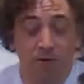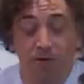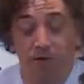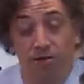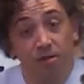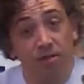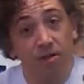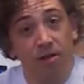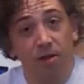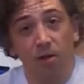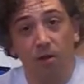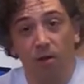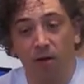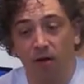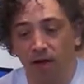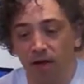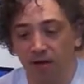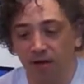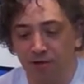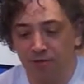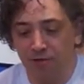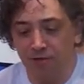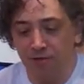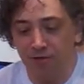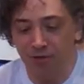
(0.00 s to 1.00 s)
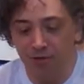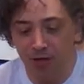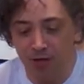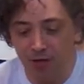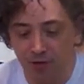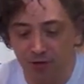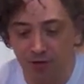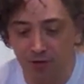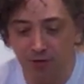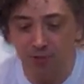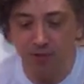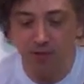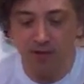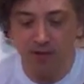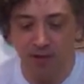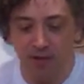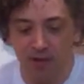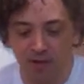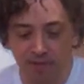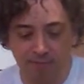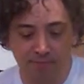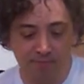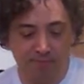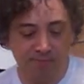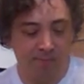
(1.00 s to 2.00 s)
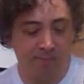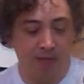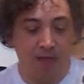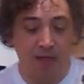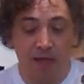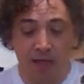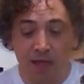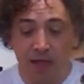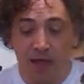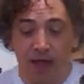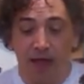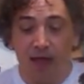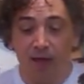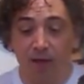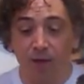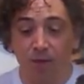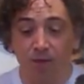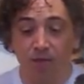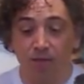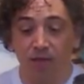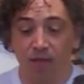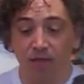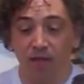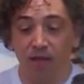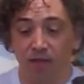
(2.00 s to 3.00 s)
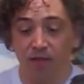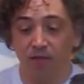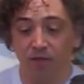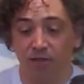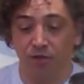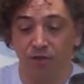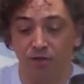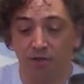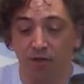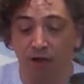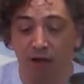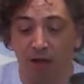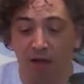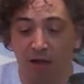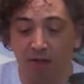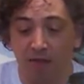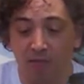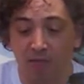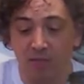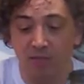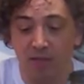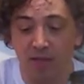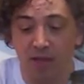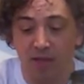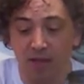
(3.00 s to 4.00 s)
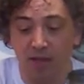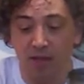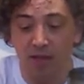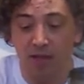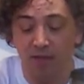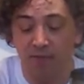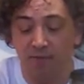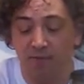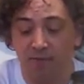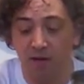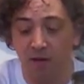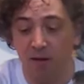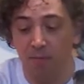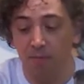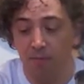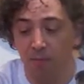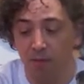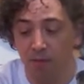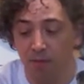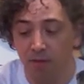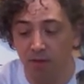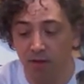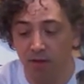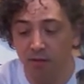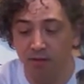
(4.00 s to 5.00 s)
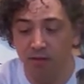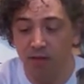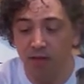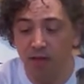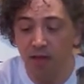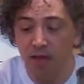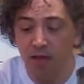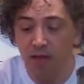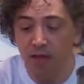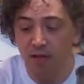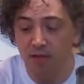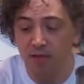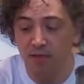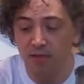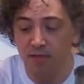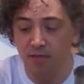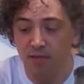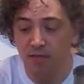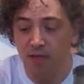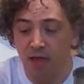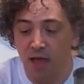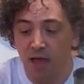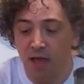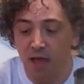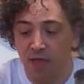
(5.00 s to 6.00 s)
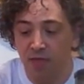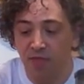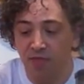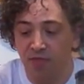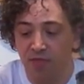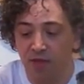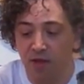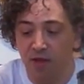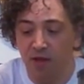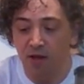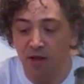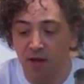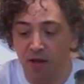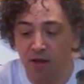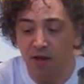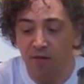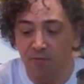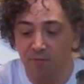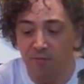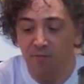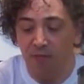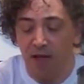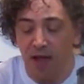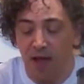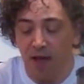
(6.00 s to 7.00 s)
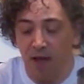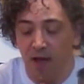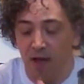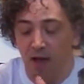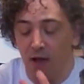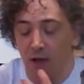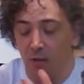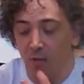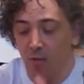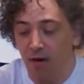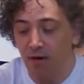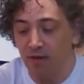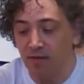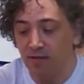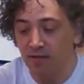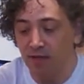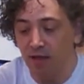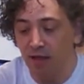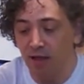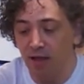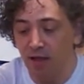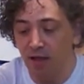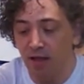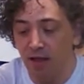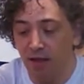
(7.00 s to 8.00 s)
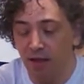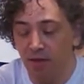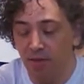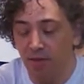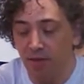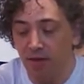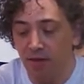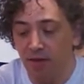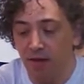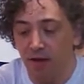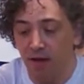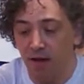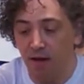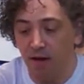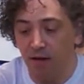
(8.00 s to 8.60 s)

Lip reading: just going to go ahead and just start juicing. I usually like to start off with like the different components is I want to say like the